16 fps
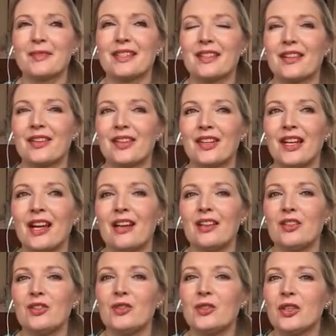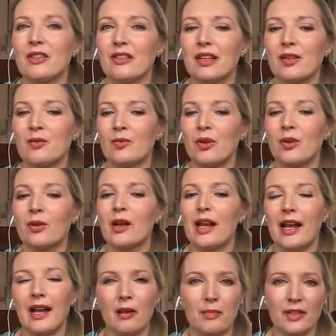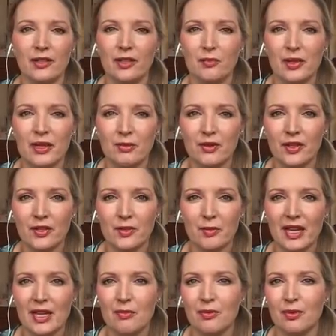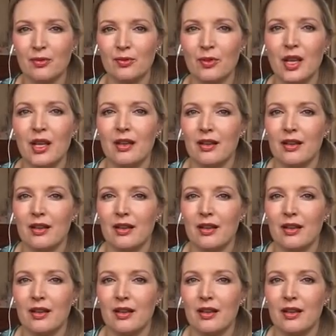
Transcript: So you could think, well, how am I going to be with those people?